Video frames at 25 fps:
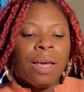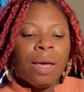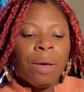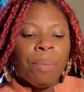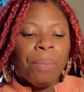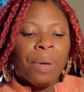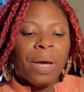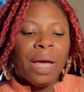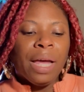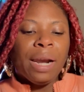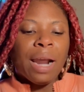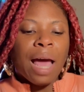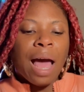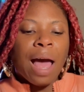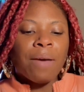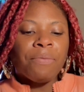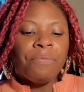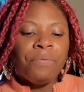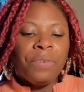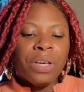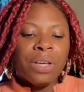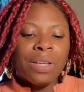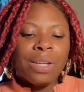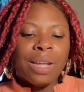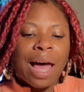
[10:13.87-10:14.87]
But I
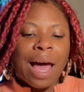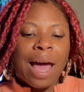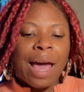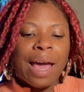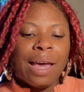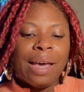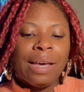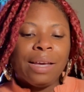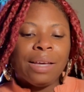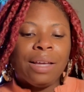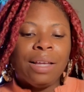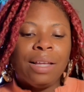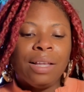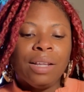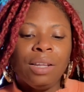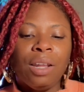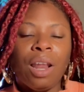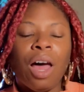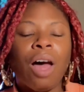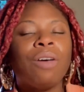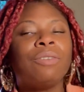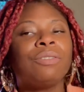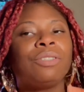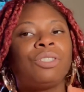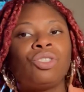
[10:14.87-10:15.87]
feel like,
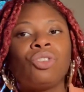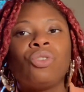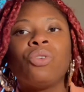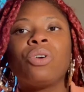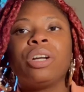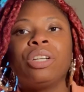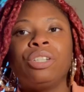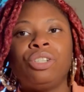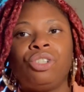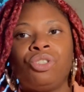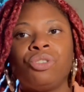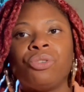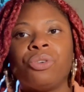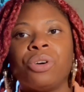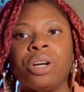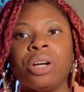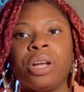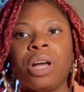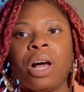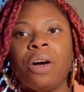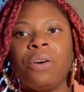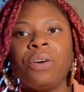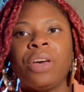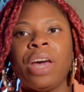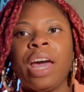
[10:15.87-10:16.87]
long story short,
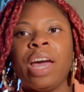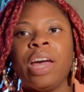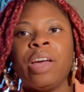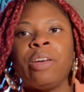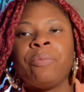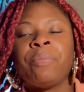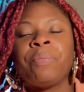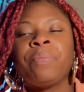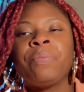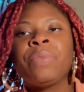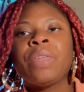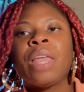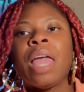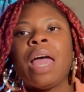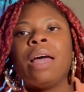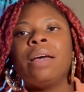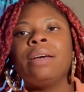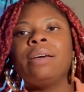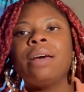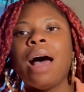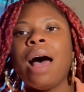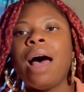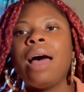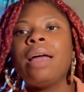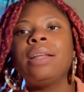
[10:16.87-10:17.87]
okay,
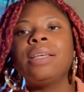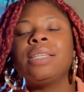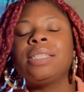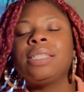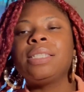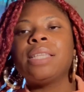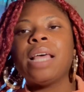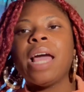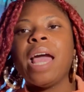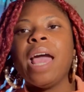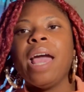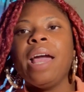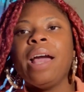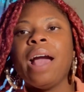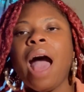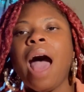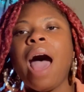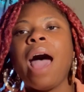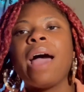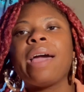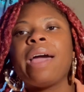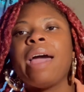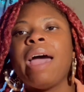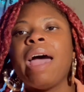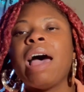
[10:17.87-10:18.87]
God is saying,
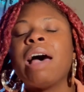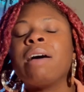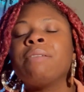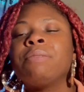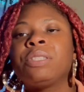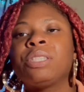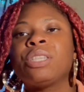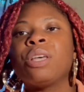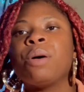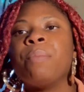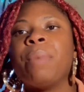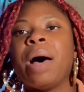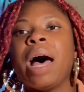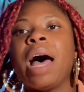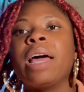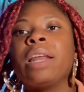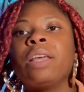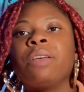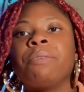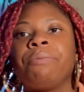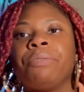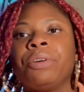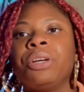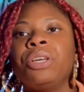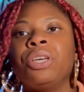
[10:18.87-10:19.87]
I have
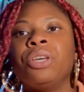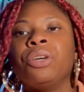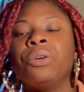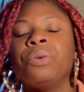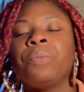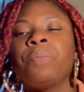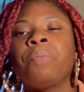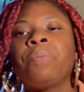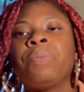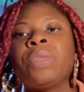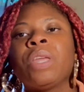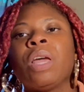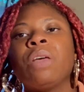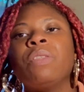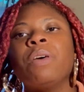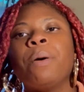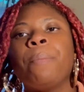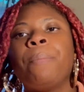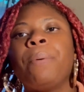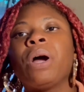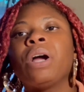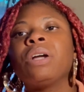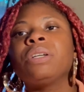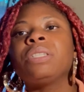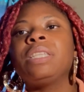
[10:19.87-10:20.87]
somebody for you. The
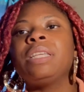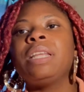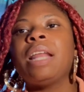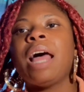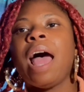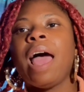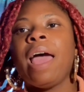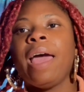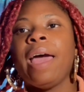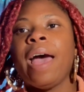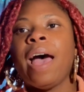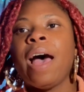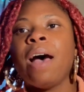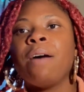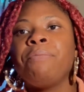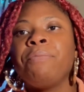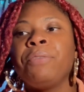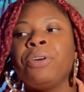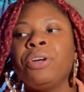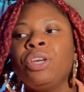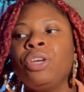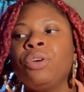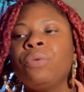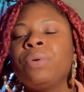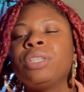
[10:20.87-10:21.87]
person I have for
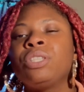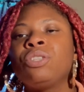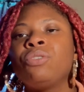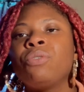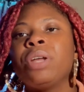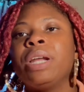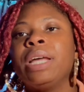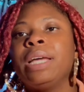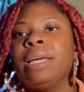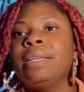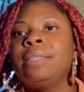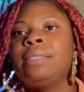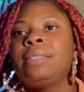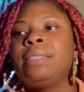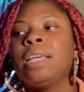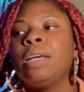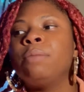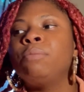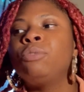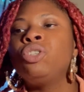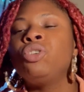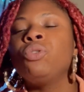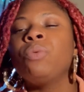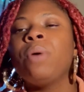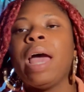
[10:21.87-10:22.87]
you is going to
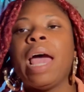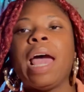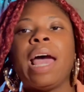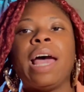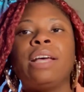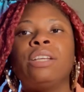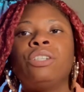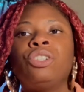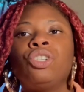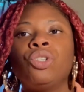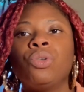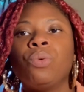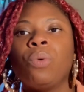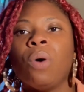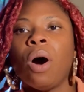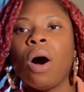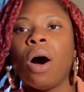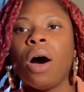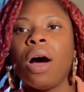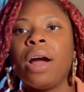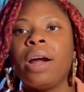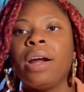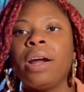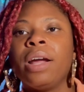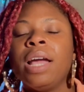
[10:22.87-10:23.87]
accept you as you
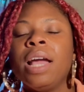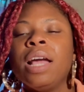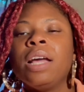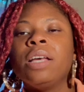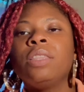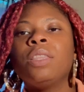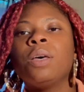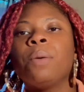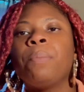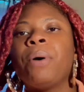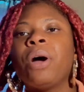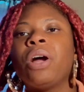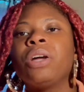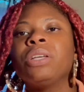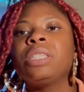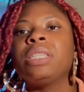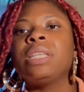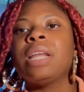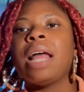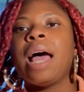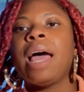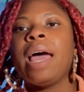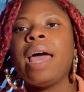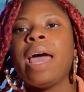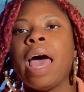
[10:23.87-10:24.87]
are. The person
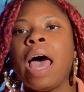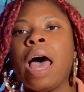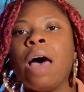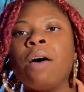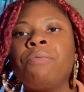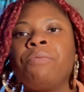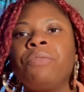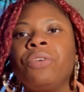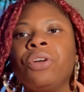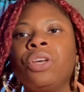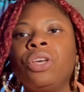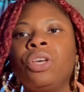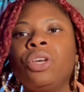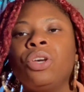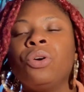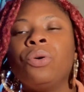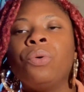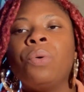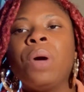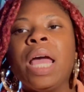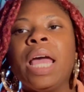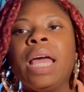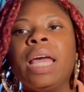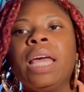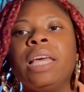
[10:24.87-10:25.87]
I have for you
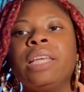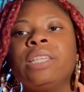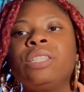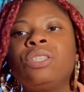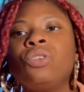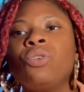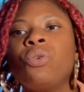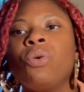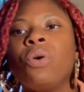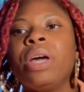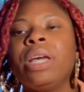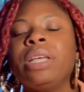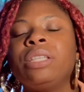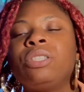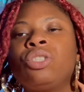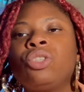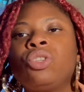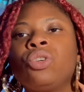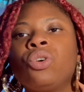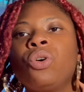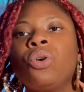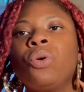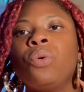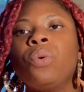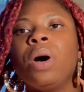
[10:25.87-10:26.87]
is going
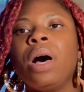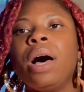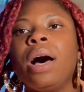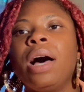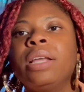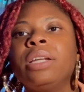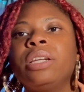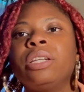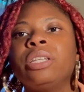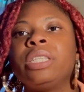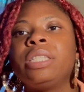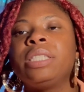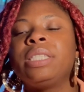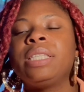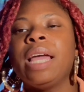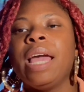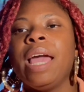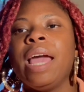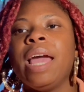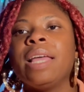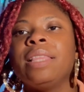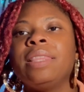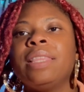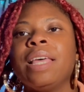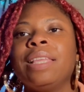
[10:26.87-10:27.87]
to
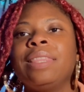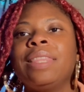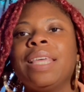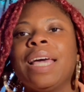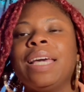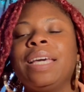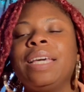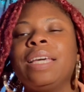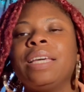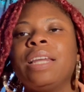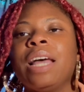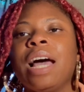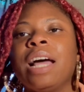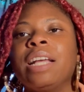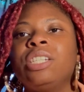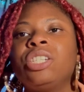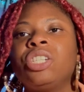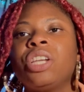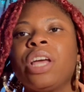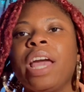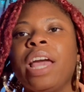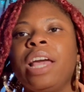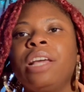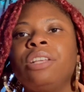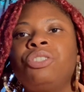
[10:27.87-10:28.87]
understand that they cannot
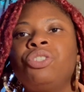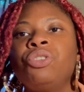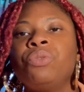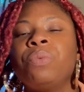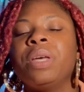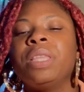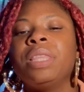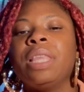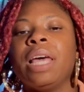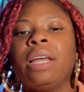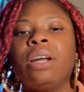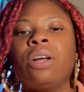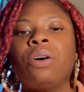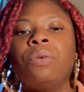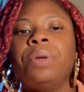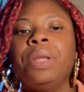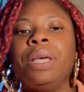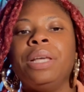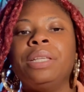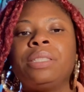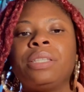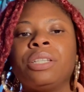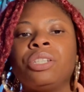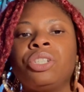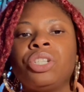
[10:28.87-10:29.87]
change you and they don't
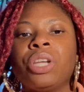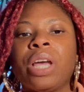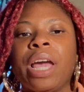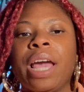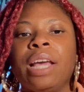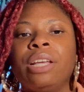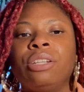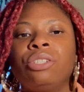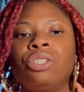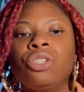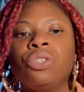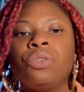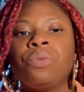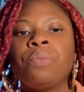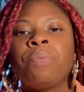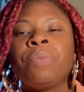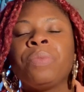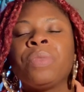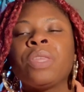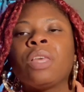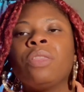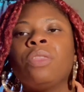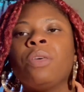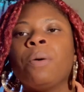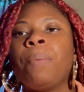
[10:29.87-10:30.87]
need to change you.
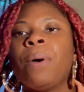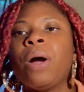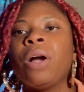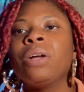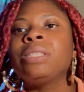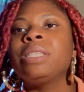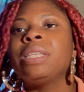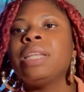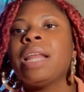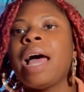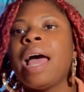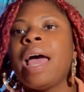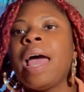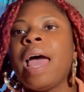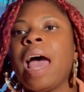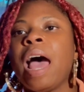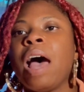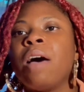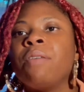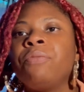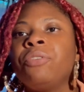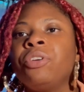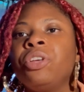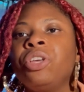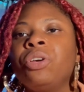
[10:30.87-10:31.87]
The person I
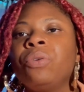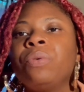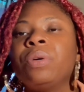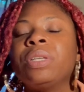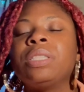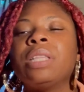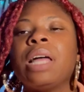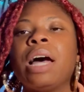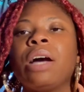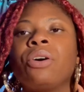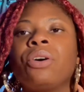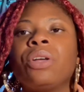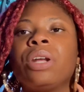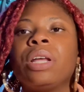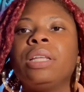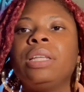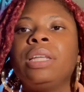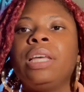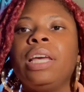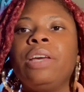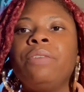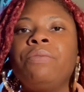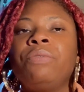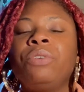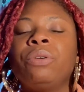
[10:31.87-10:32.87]
have for you is not going to
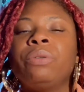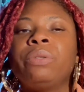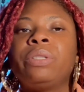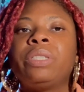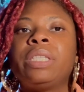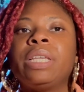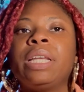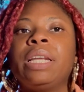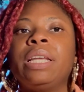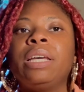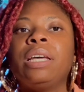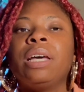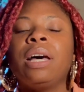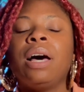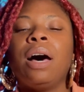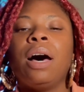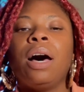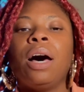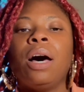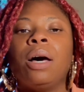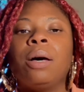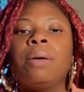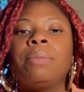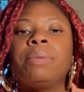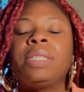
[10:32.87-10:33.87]
leave you sitting
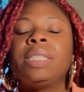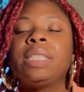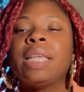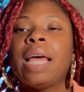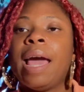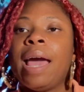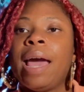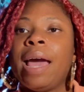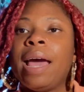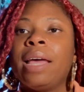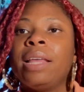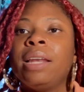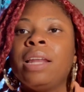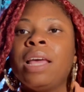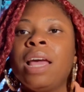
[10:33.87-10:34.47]
um sad.